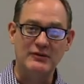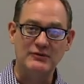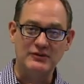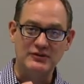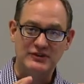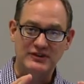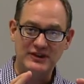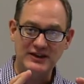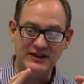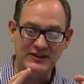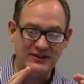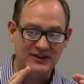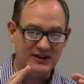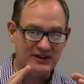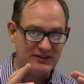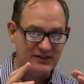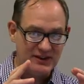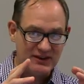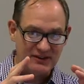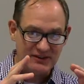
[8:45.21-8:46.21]
was
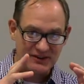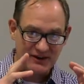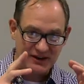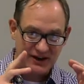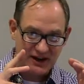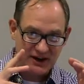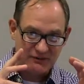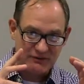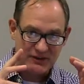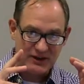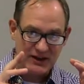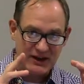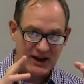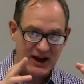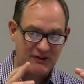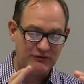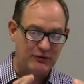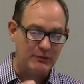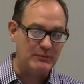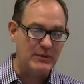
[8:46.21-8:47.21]
the kind of the
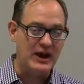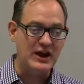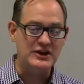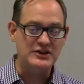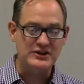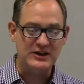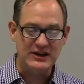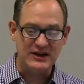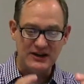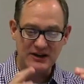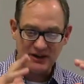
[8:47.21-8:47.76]
affirmation,